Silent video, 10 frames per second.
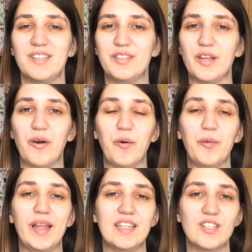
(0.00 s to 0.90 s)
So
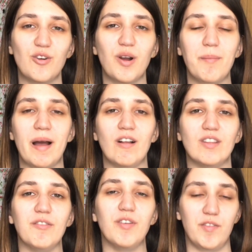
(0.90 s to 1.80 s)
let's talk
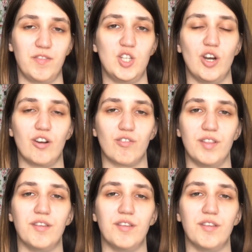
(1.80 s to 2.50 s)
about the fifth chakra.